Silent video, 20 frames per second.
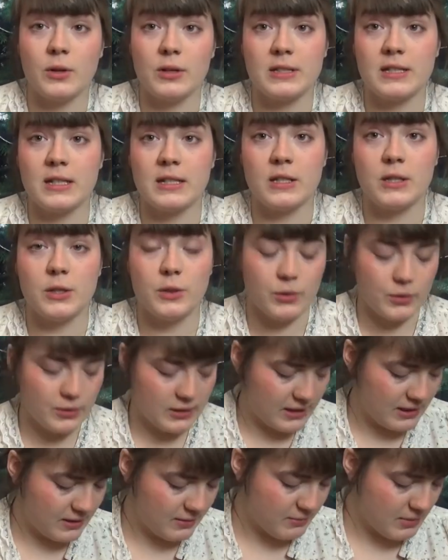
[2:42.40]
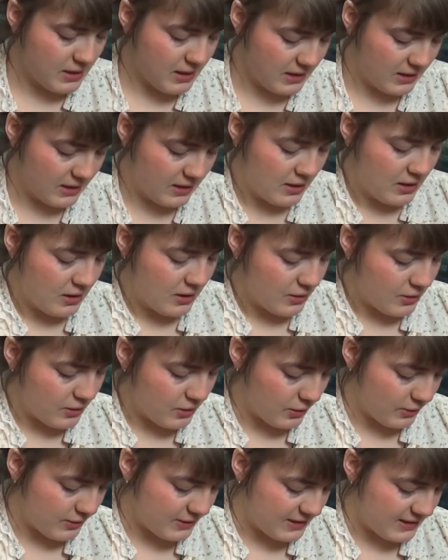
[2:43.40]
endure in my
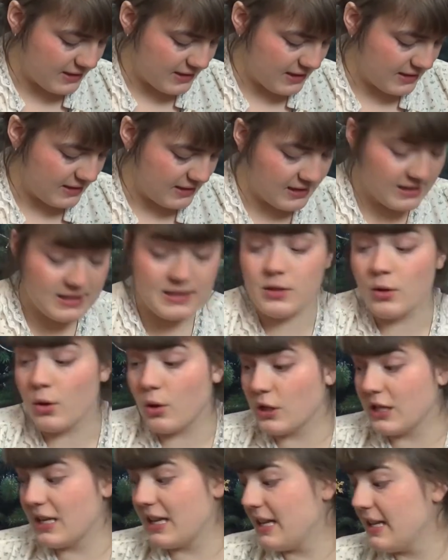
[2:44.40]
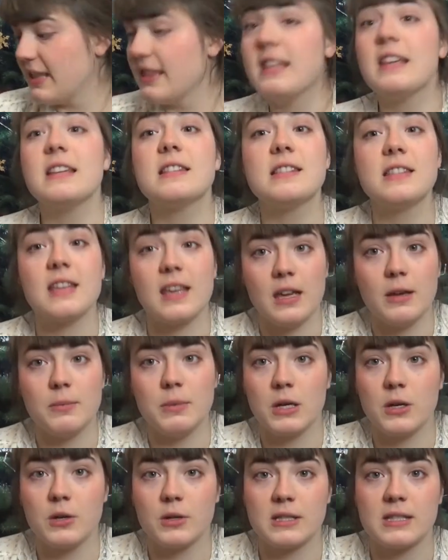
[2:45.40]
closet, at least not in this year,
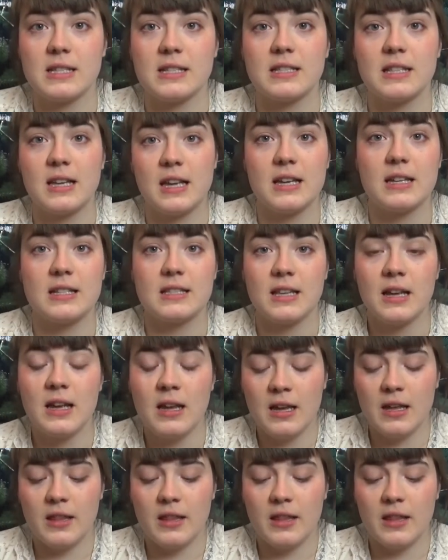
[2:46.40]
because this year is